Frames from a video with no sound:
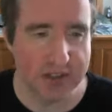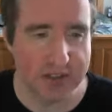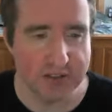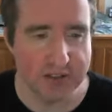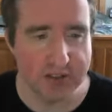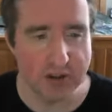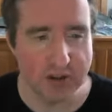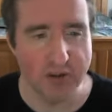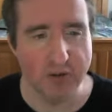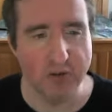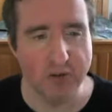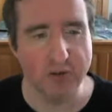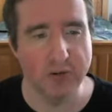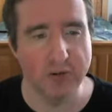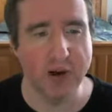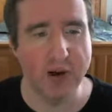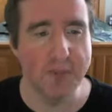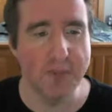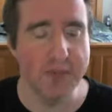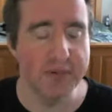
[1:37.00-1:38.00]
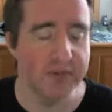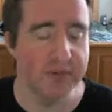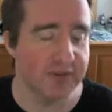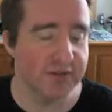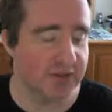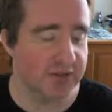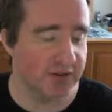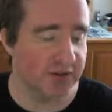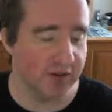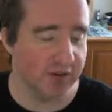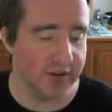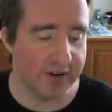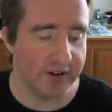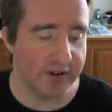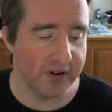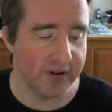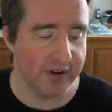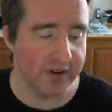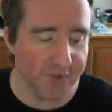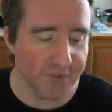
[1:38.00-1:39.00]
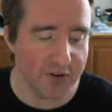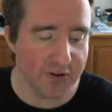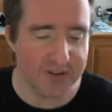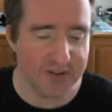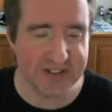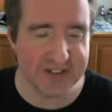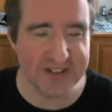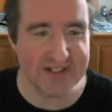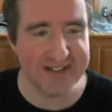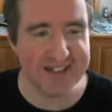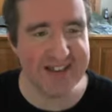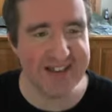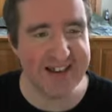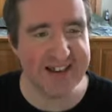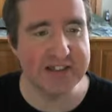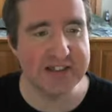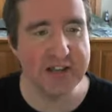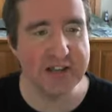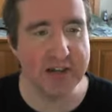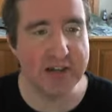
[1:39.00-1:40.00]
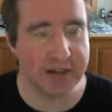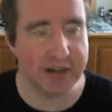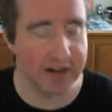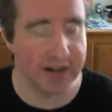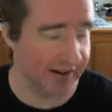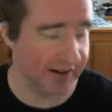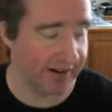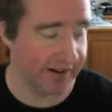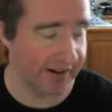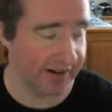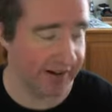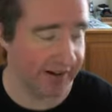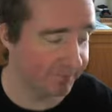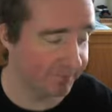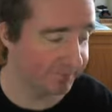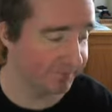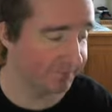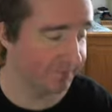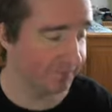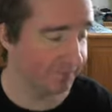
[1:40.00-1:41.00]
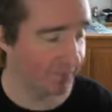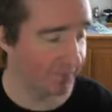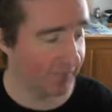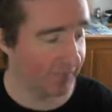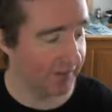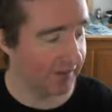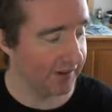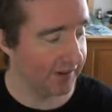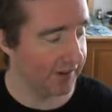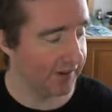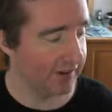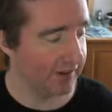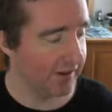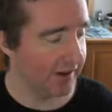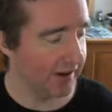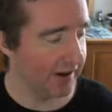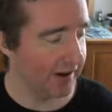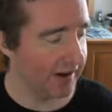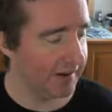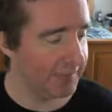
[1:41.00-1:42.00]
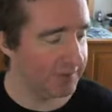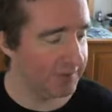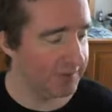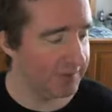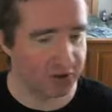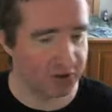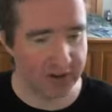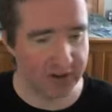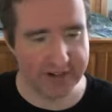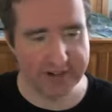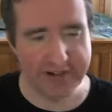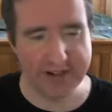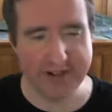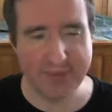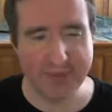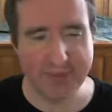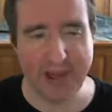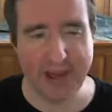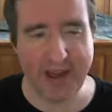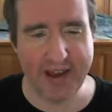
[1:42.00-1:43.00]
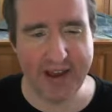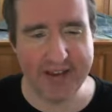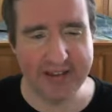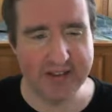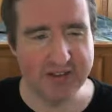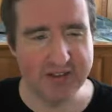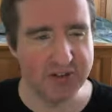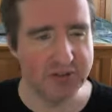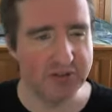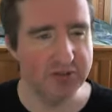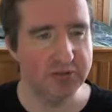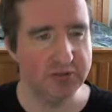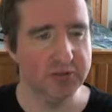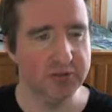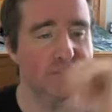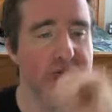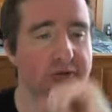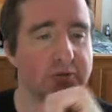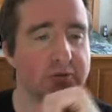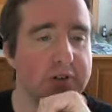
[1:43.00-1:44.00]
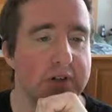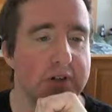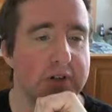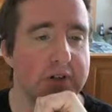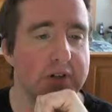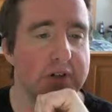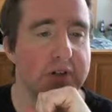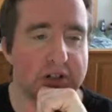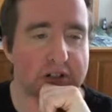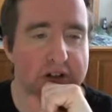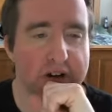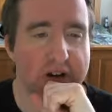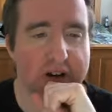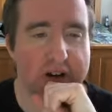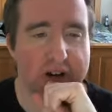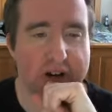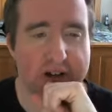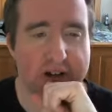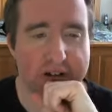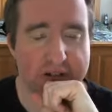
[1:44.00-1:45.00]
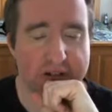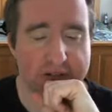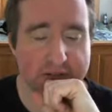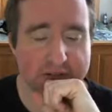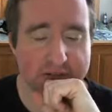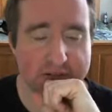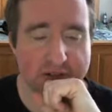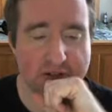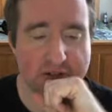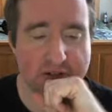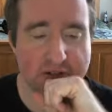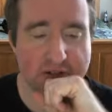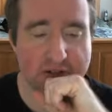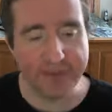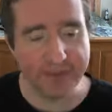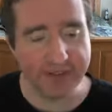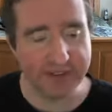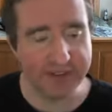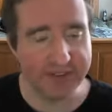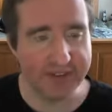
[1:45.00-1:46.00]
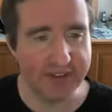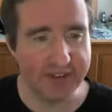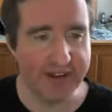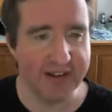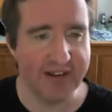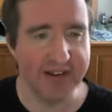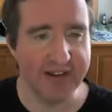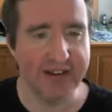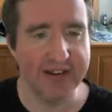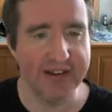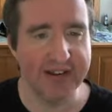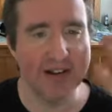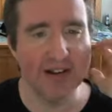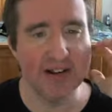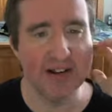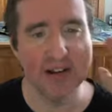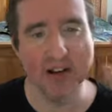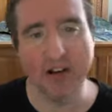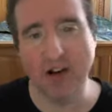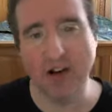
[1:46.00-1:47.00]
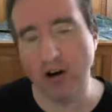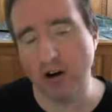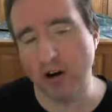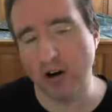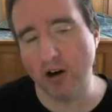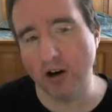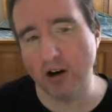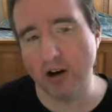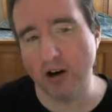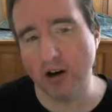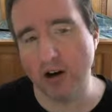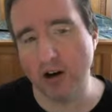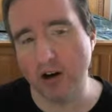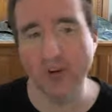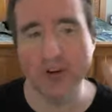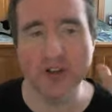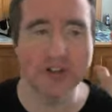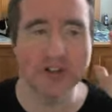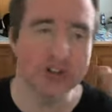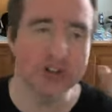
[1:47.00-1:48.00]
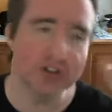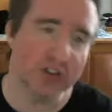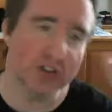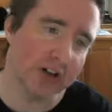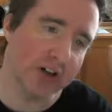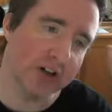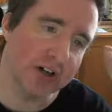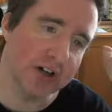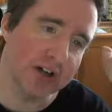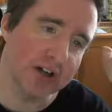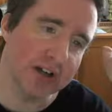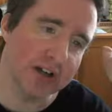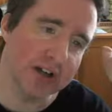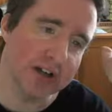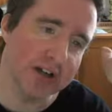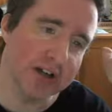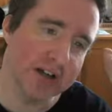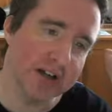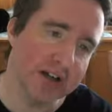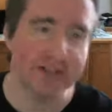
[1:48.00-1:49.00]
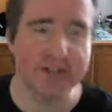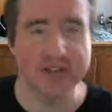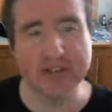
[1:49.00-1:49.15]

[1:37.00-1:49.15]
So up, so ever since that time, I've been trying to get back into uh, the driving thing, getting a car, putting insurance.